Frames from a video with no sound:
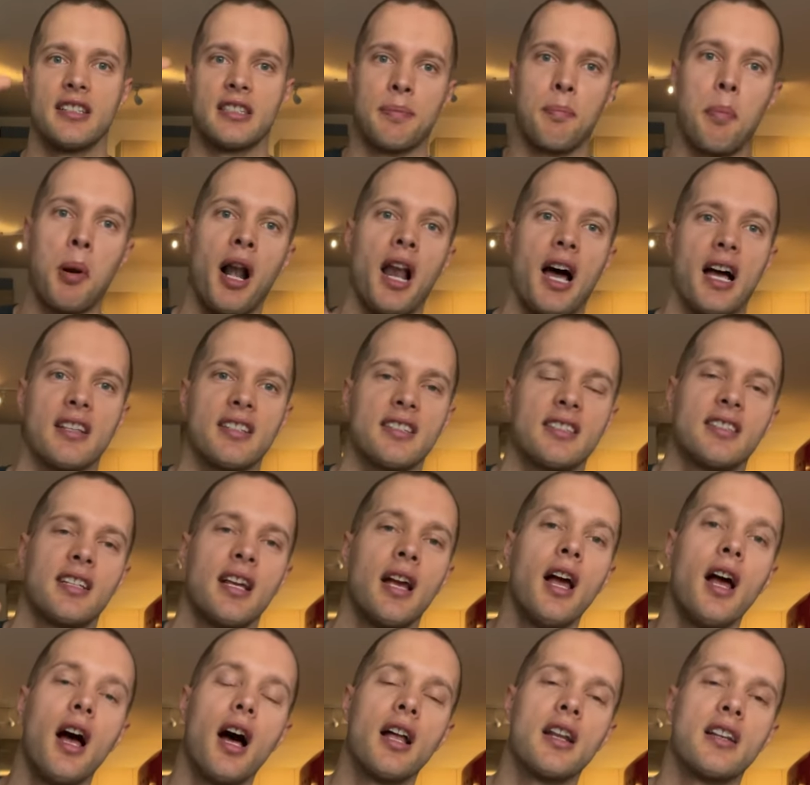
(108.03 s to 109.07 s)
Plus,
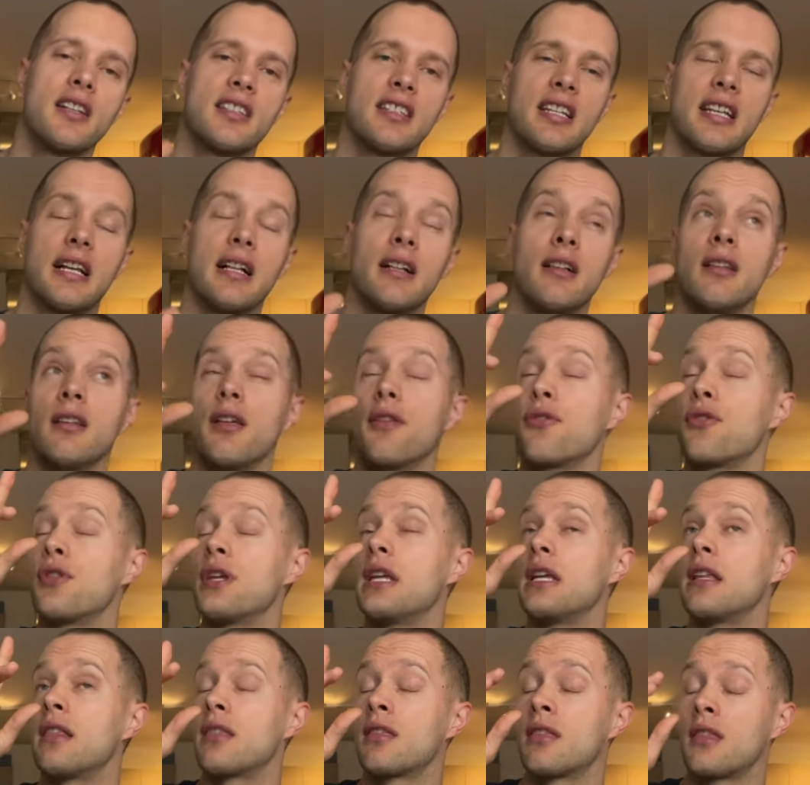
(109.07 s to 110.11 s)
until
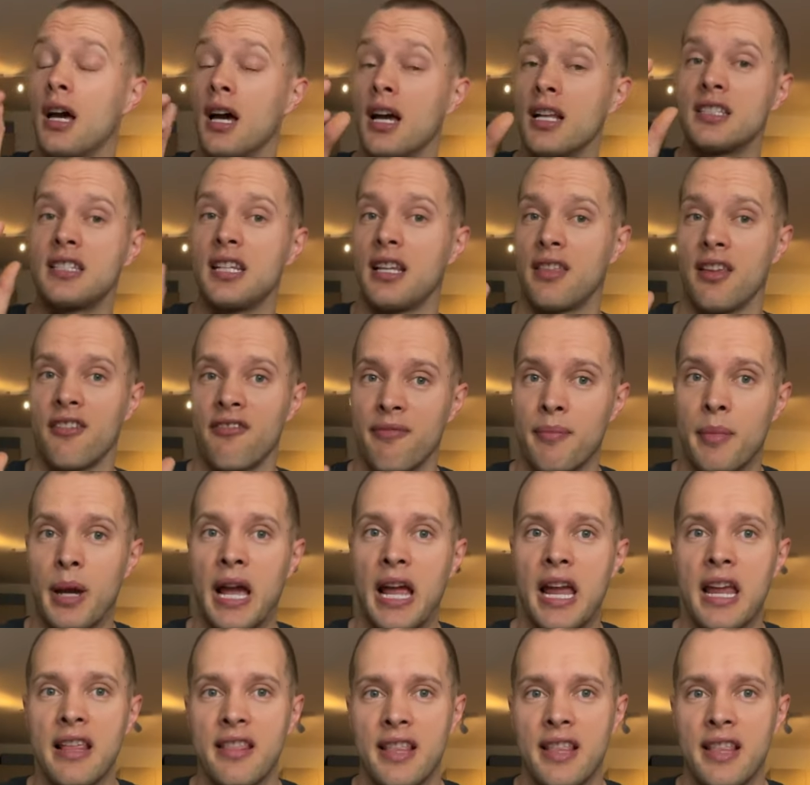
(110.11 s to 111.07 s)
the 30th of May,